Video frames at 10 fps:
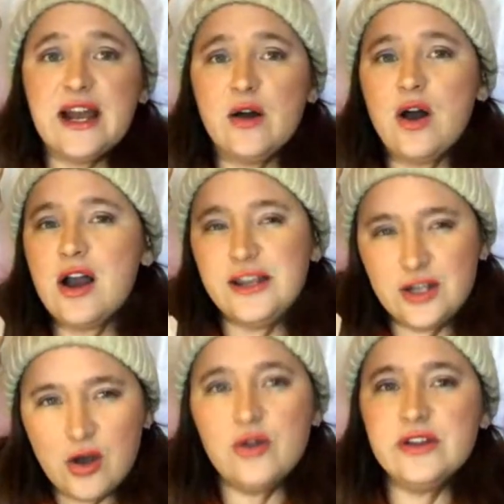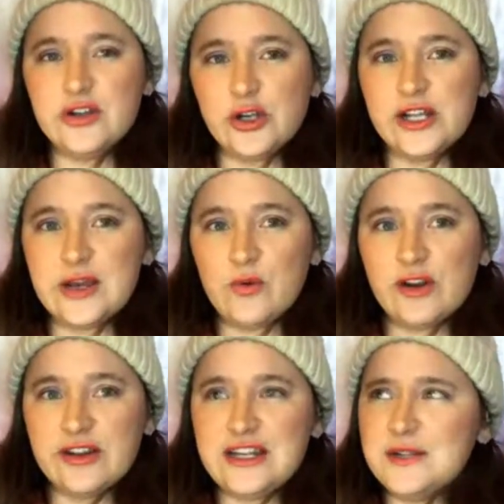Now, I know that you're going to get
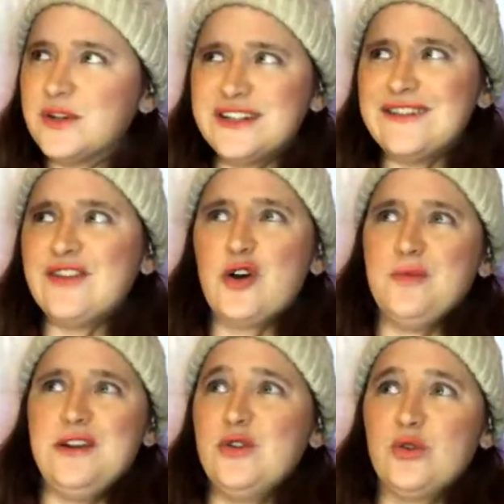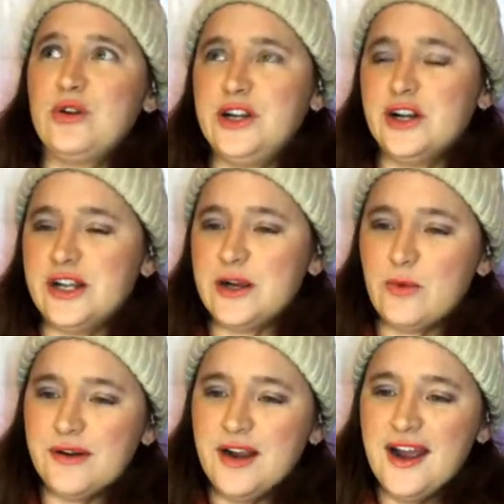1 of these because they've told me you're already going to get
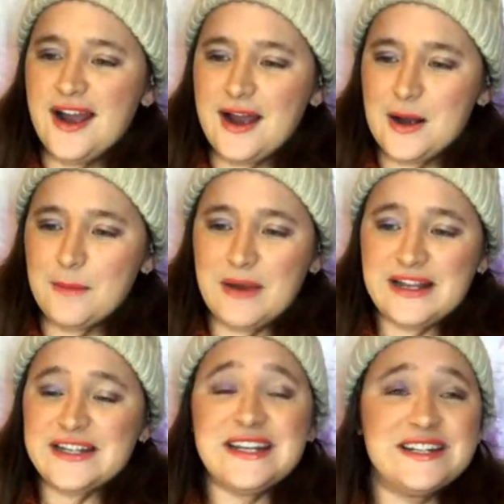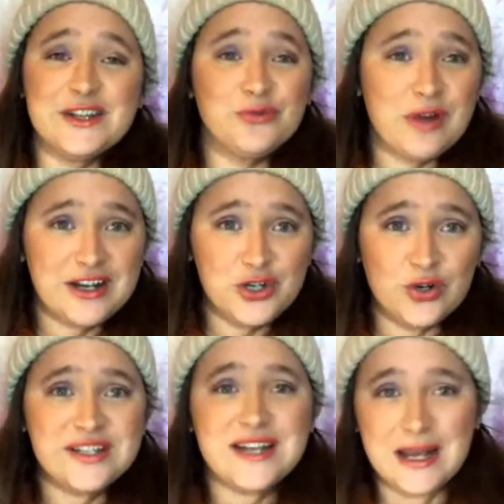1. Is it the right
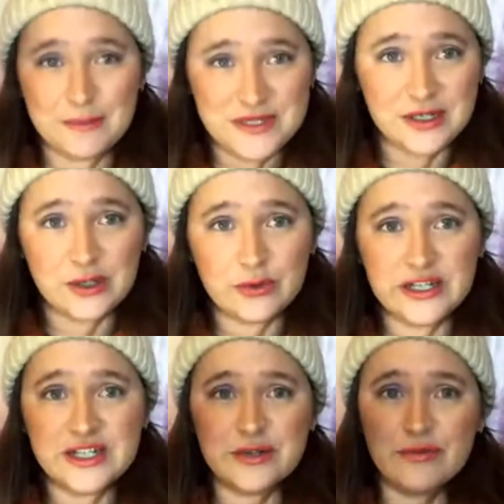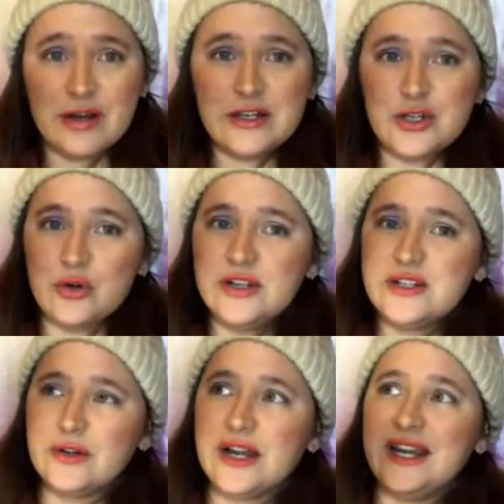choice? Absolutely, it's the right
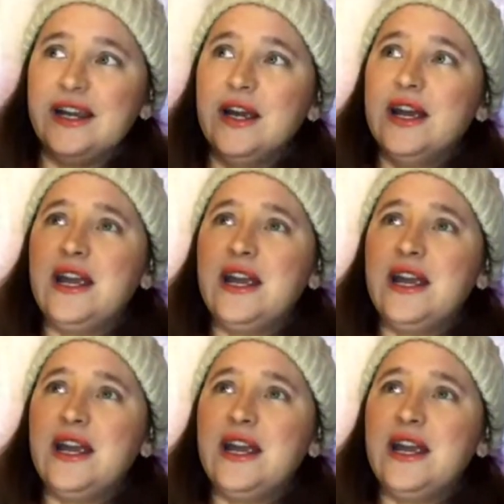choice. Okay.